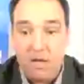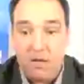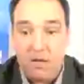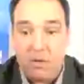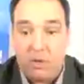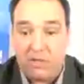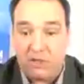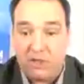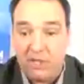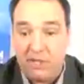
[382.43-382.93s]

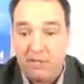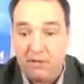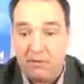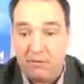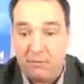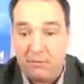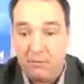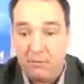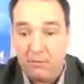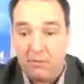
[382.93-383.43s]
Question here
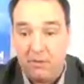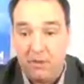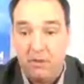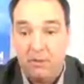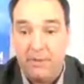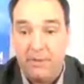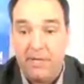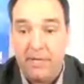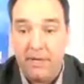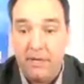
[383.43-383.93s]
from
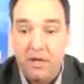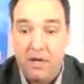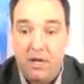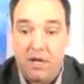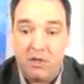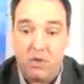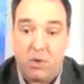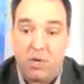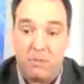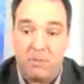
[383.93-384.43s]
Louis,
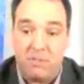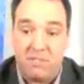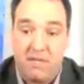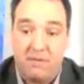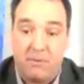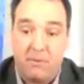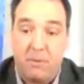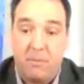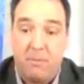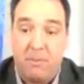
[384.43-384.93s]

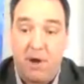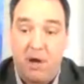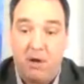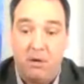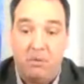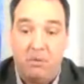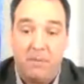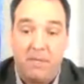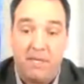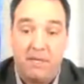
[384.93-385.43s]
20% from the
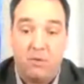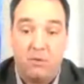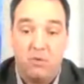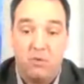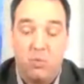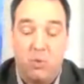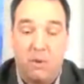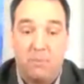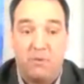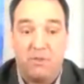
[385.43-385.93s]
bottom
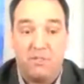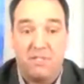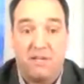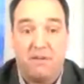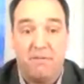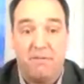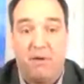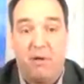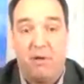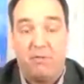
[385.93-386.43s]
equals what
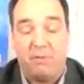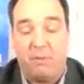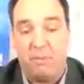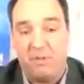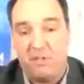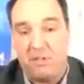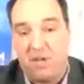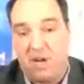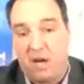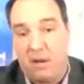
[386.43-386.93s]
% fall from
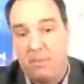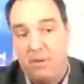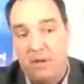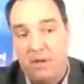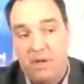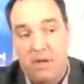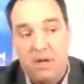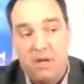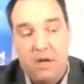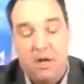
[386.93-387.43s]
the top?
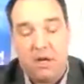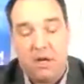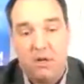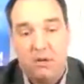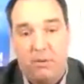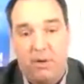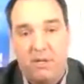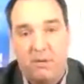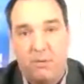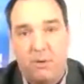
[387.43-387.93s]
A
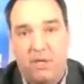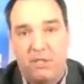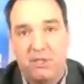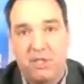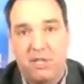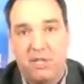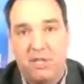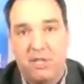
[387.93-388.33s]
great question.